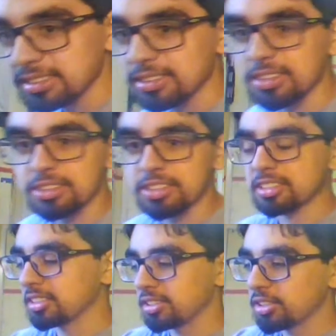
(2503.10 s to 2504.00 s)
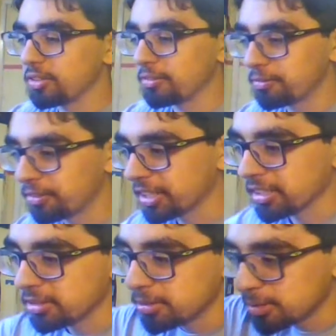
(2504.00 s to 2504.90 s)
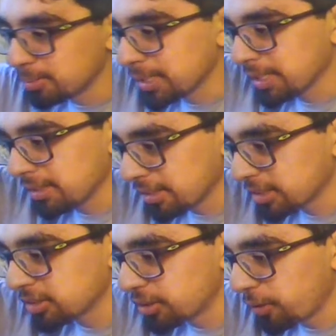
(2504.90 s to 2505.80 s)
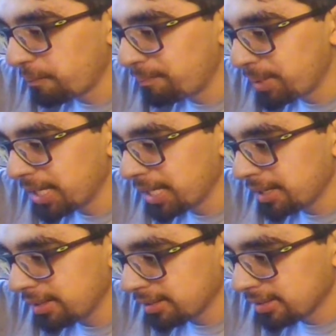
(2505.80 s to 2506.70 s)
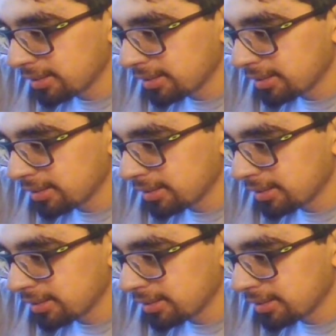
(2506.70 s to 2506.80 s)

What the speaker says: those trucks are so freaking cool, but they're so big.